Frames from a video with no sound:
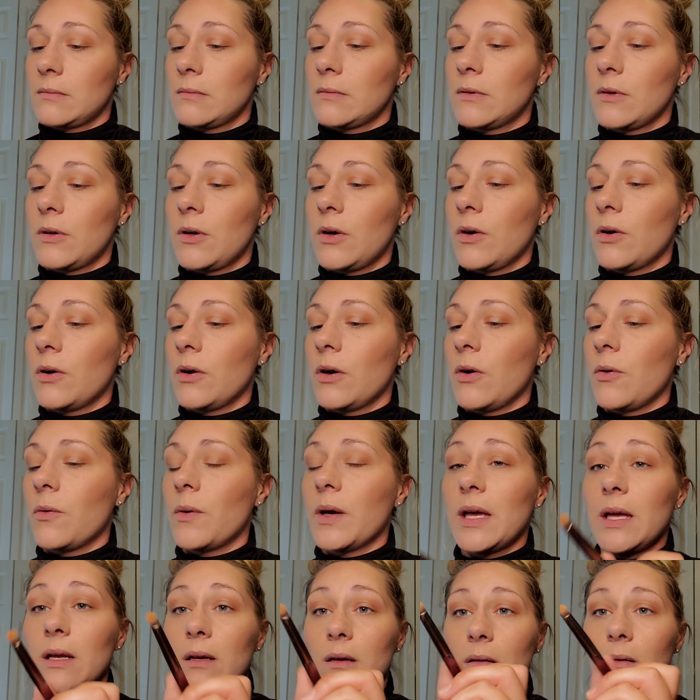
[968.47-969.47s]
I'm gonna go
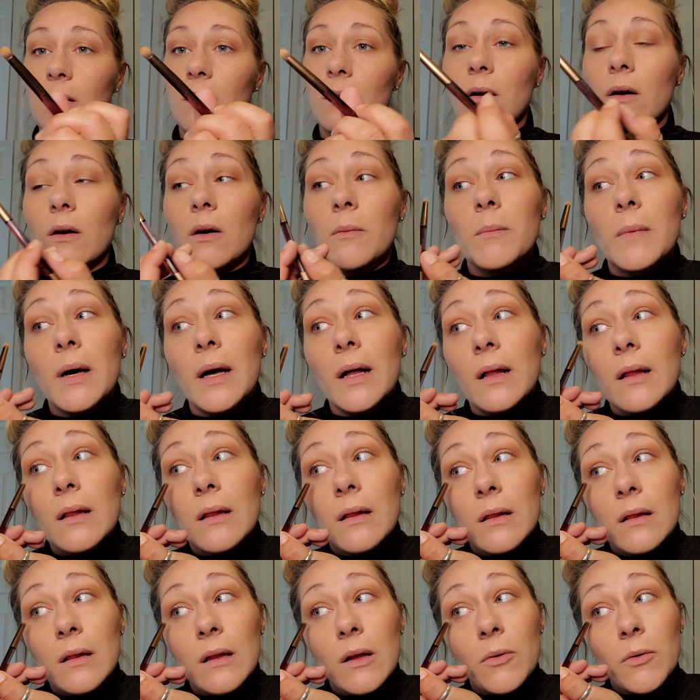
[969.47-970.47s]
in on my
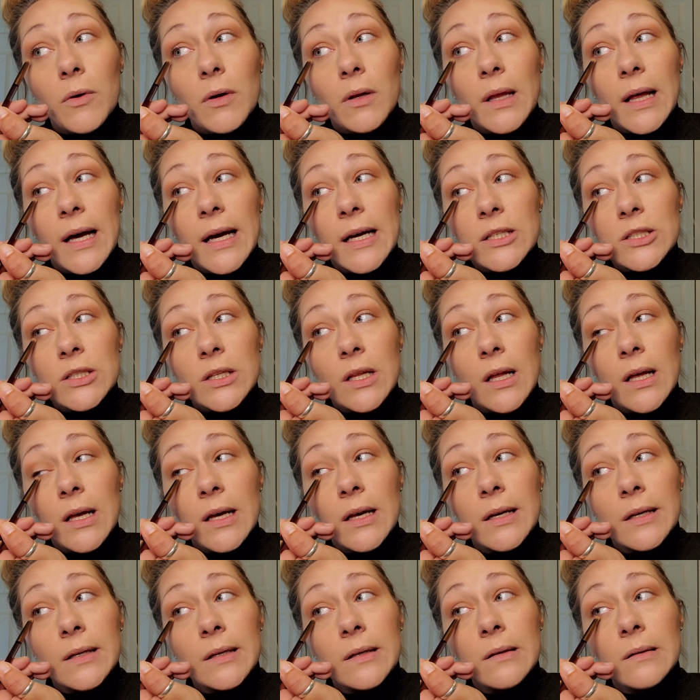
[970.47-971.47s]
lower lash
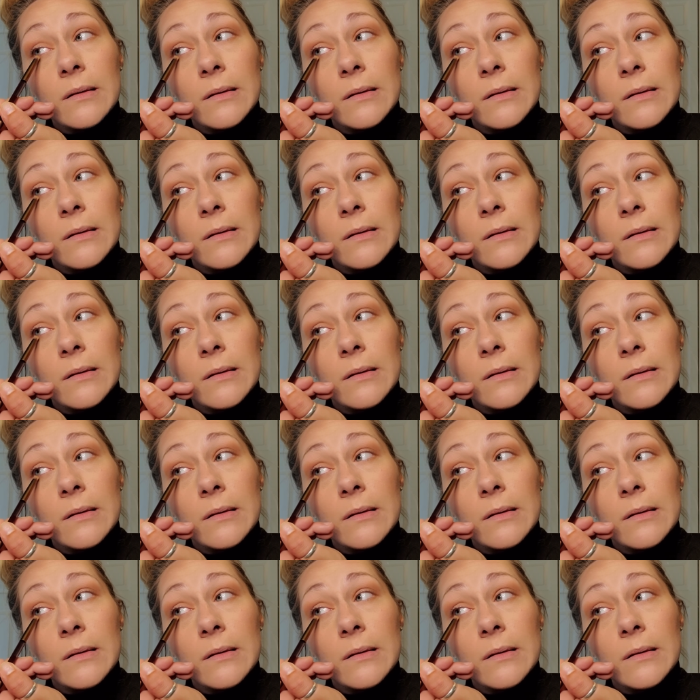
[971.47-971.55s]
line.